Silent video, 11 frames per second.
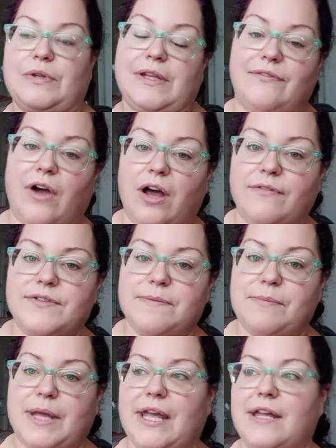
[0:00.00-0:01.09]
off some
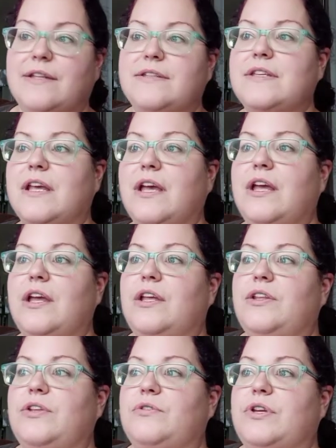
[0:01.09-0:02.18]
bands,
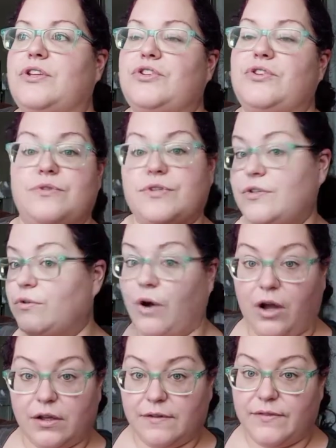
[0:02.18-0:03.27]
you can choose to do
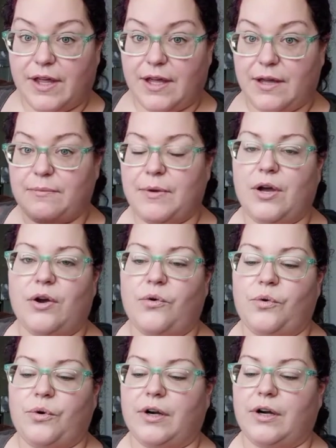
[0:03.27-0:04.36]
all of them,
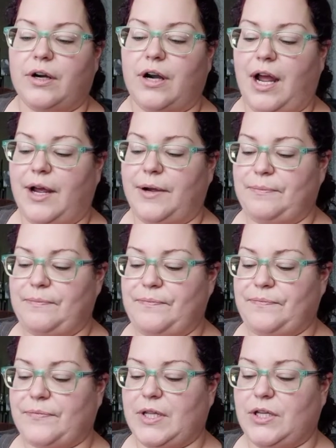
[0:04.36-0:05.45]
or
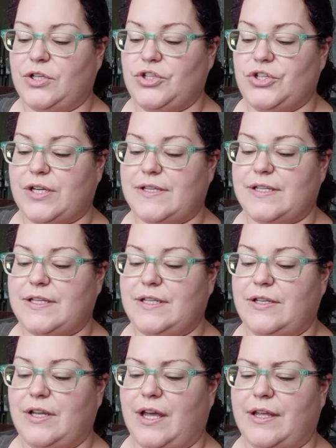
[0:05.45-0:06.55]
just
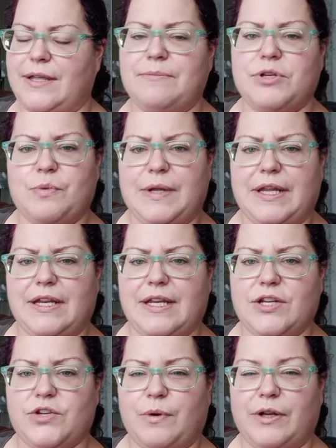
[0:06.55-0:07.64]
in between
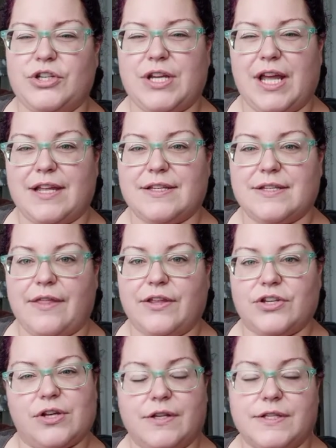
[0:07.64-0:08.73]
each one she has, I think
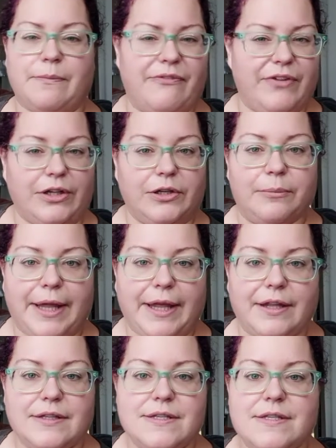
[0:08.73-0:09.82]
she calls them filler
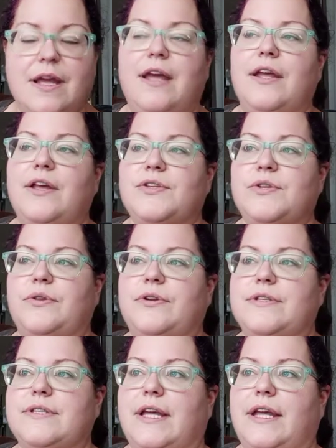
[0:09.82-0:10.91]
bands. So
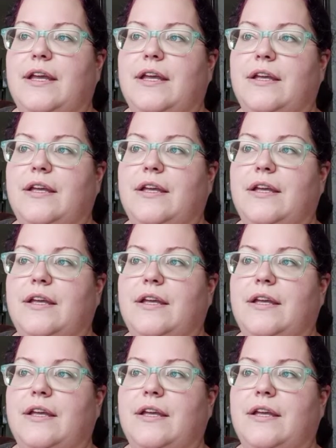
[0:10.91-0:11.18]
there's like